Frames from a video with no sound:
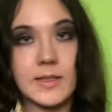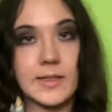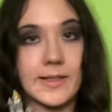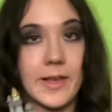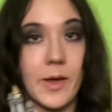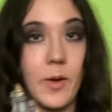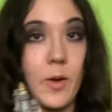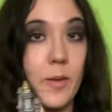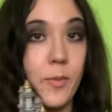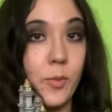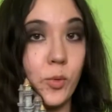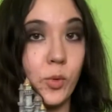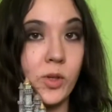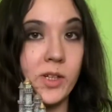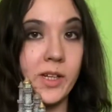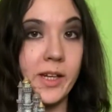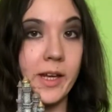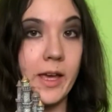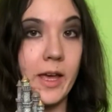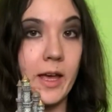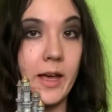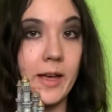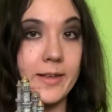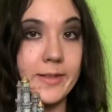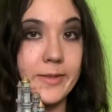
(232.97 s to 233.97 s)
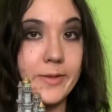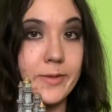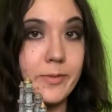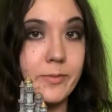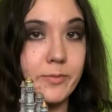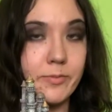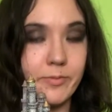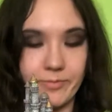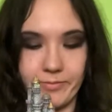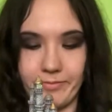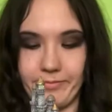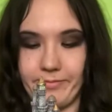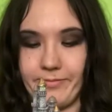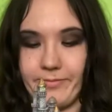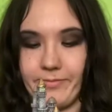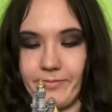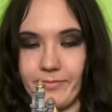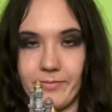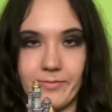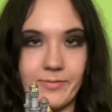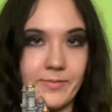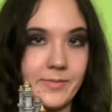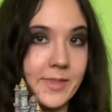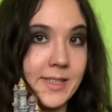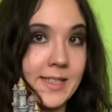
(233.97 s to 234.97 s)
I bought a castle.
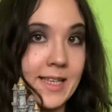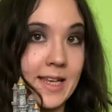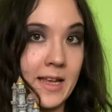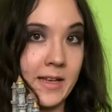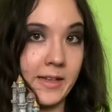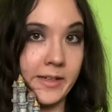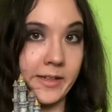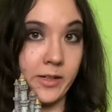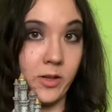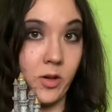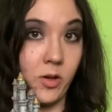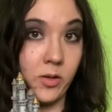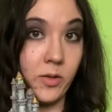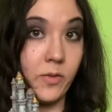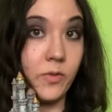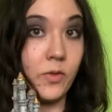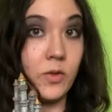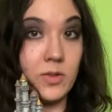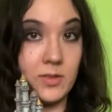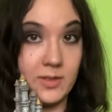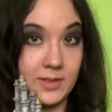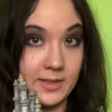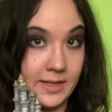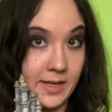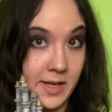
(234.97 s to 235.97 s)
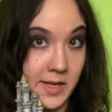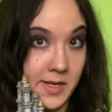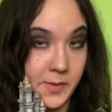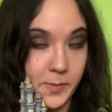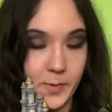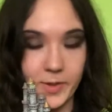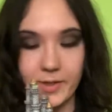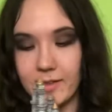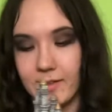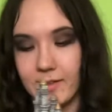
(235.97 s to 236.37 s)
Sadly not a full size one.